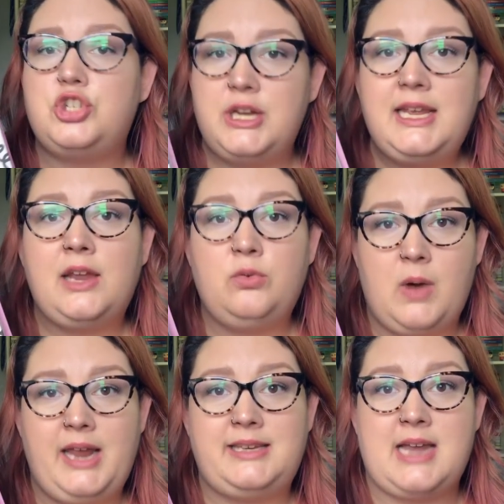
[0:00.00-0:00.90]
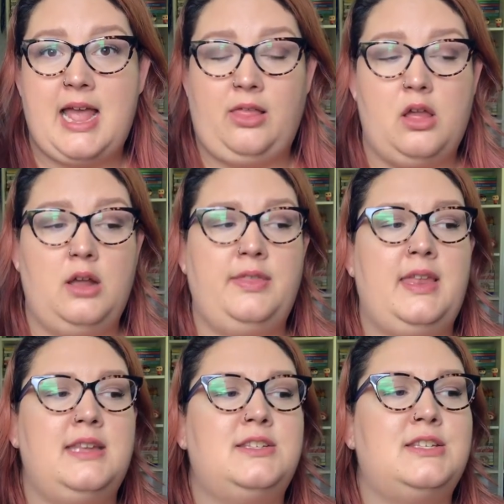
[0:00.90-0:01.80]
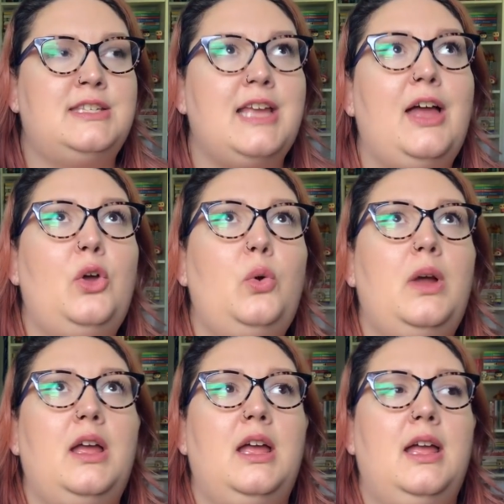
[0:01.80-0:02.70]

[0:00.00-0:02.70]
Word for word: she can write dialogue that is so